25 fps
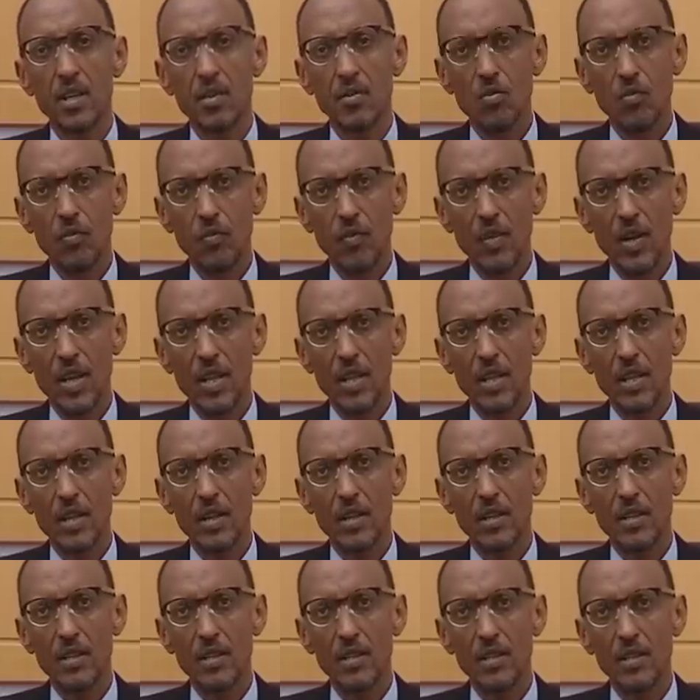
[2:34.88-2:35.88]
to
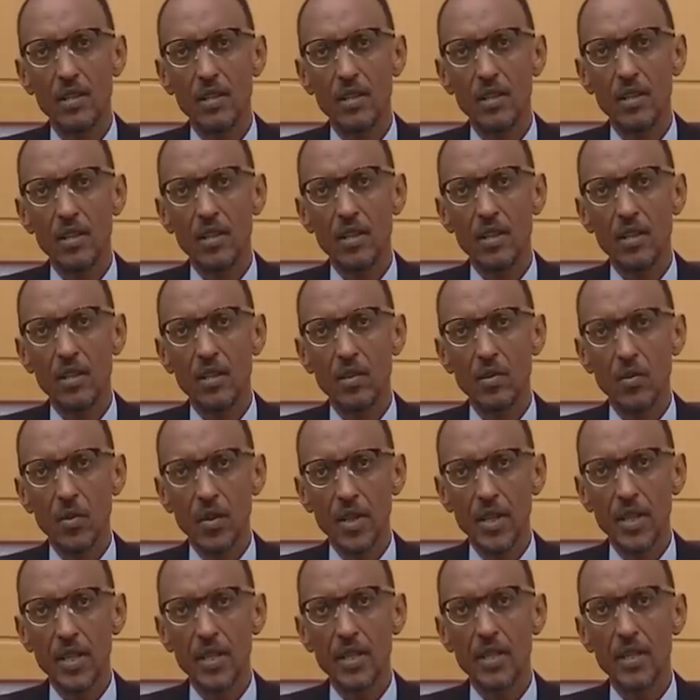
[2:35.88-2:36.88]
further
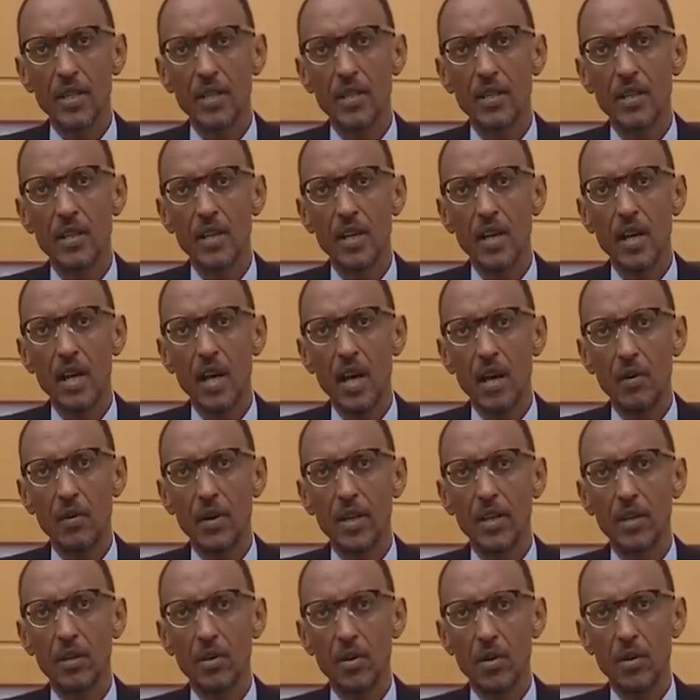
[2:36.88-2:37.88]
green
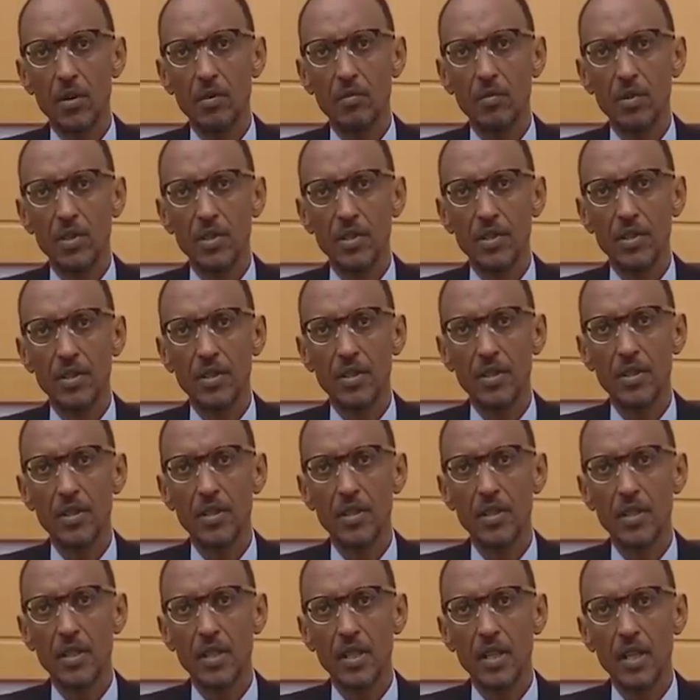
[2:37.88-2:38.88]
our economies
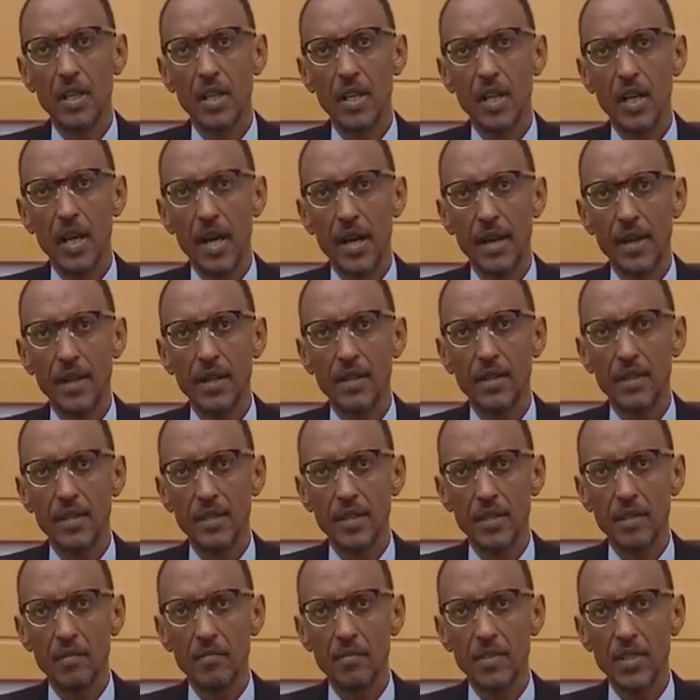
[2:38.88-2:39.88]
and at the
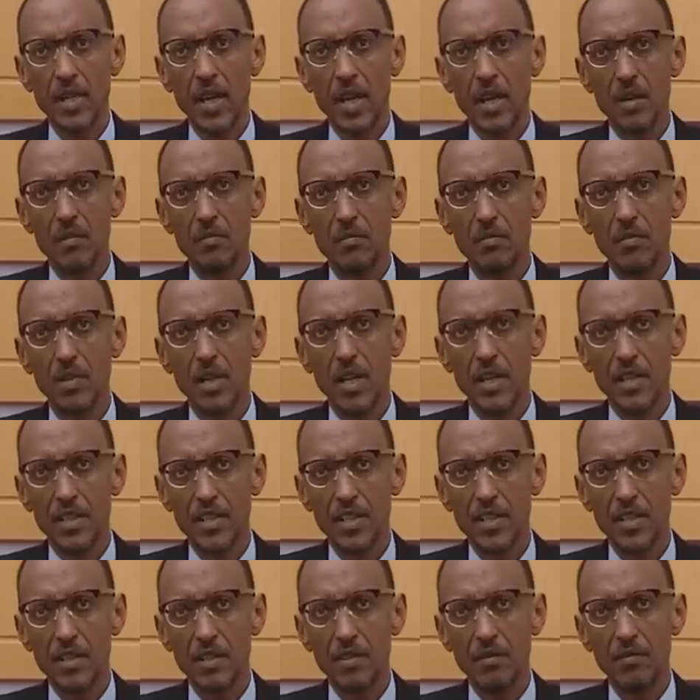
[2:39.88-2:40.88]
same time
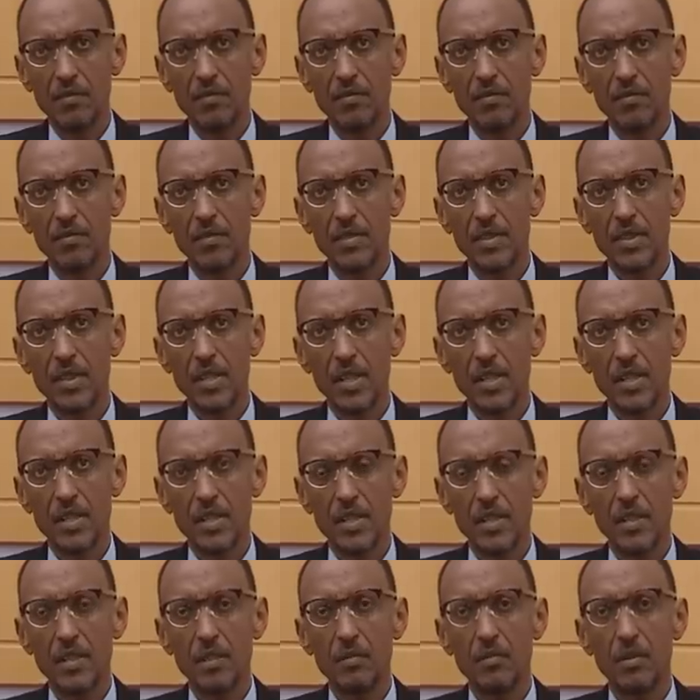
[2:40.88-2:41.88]
achieve
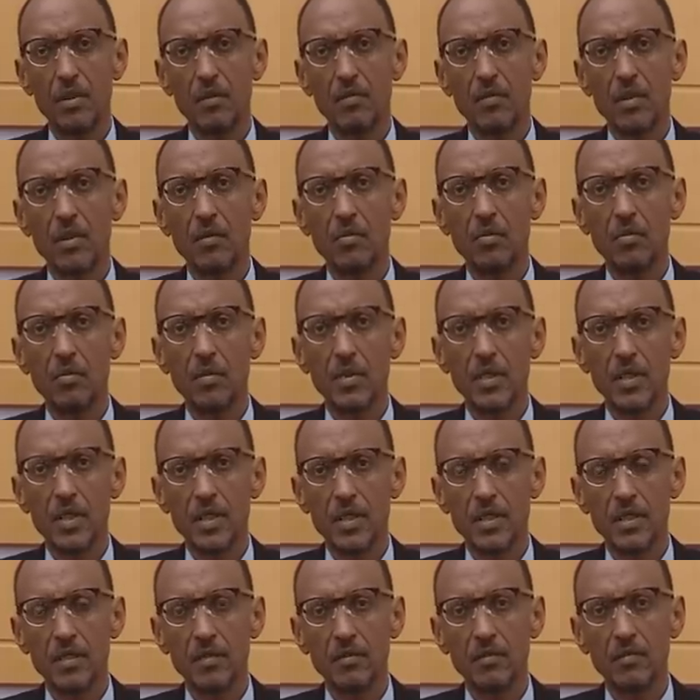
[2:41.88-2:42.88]
sustainable
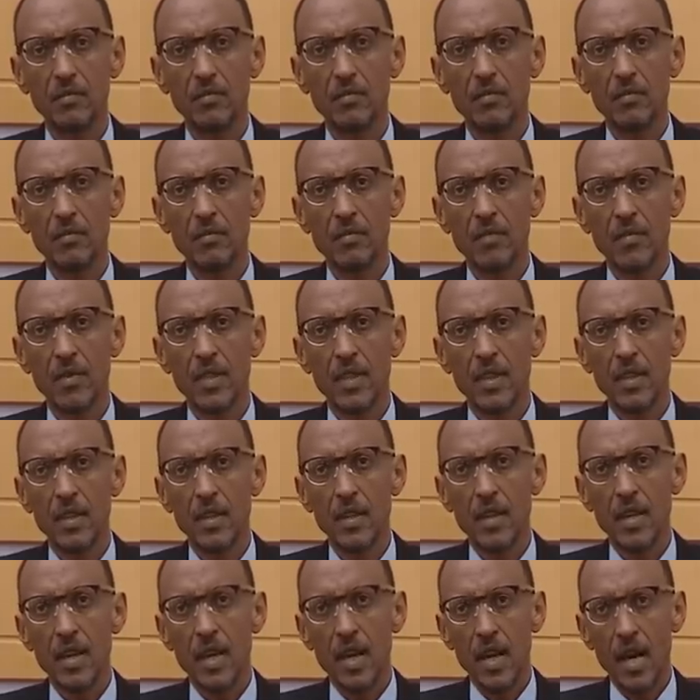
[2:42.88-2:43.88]
development.
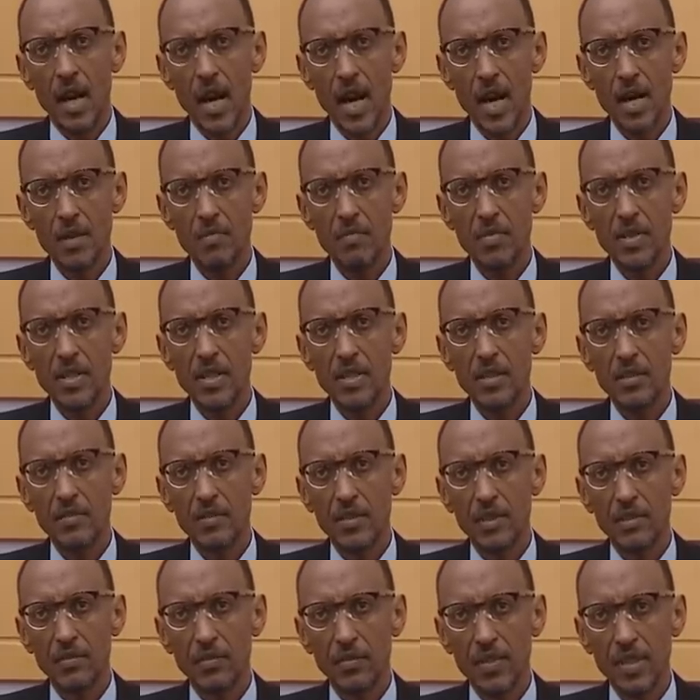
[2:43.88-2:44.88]
I
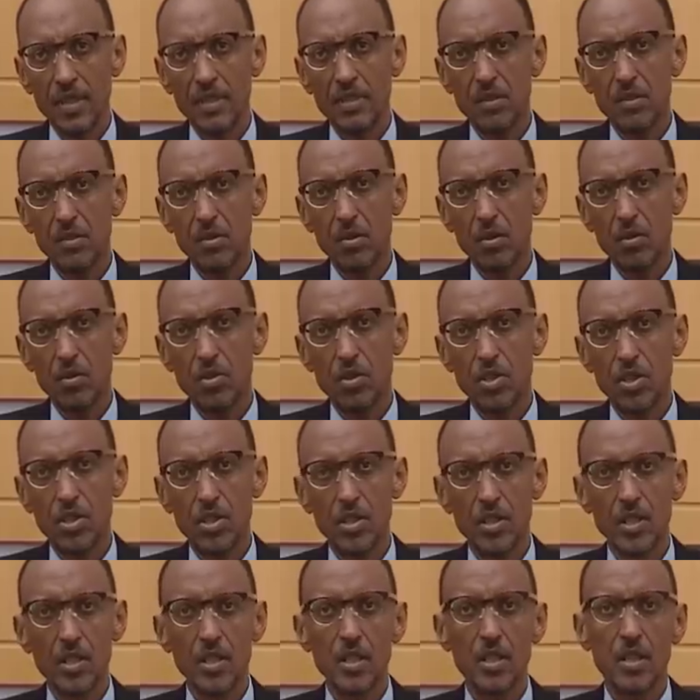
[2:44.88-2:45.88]
believe the first
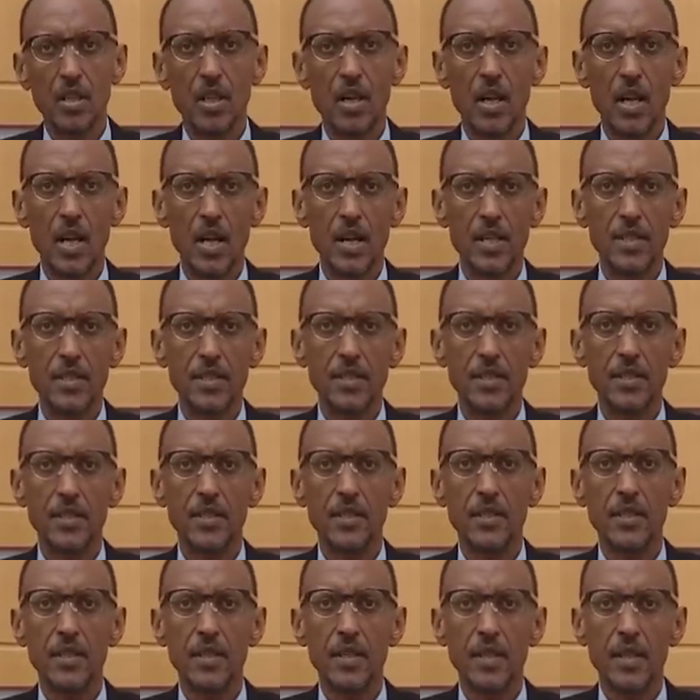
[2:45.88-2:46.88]
solution
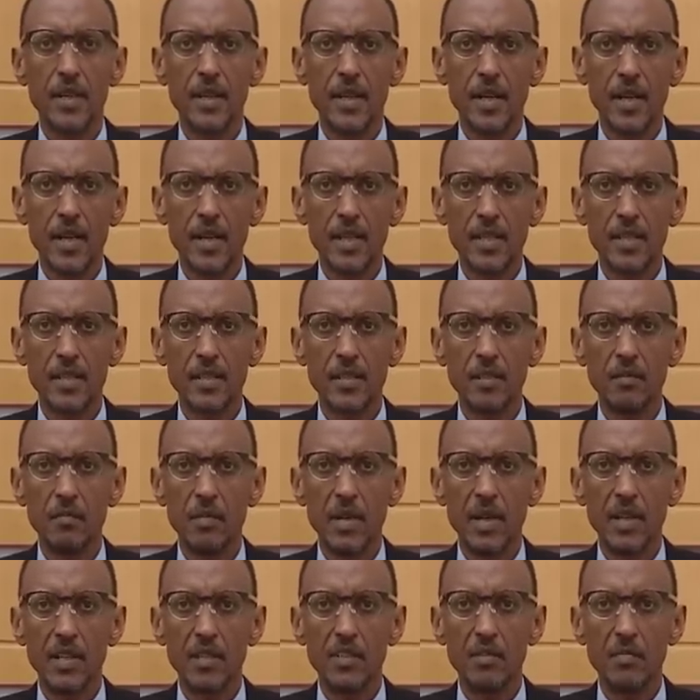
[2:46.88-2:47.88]
lies in enhanced
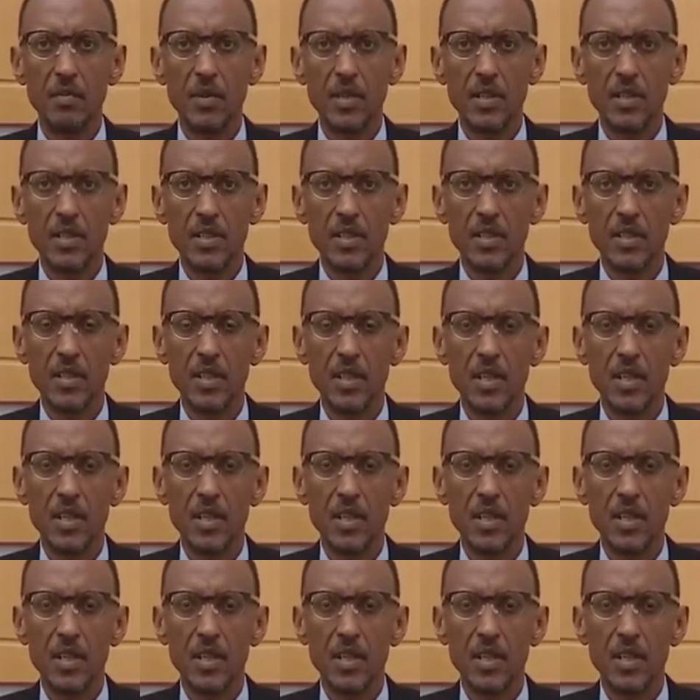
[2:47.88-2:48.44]
management